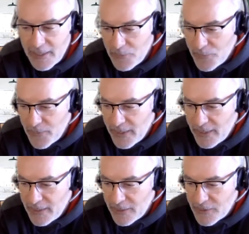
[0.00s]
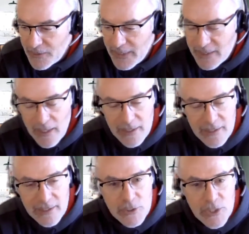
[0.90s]
with some
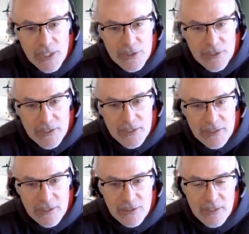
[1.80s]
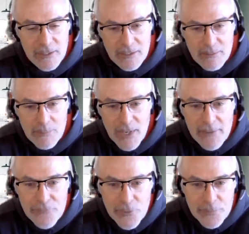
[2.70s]
exciting changes to the
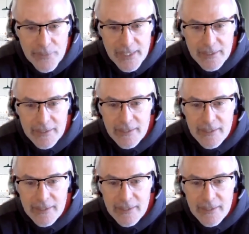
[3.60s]
platform there.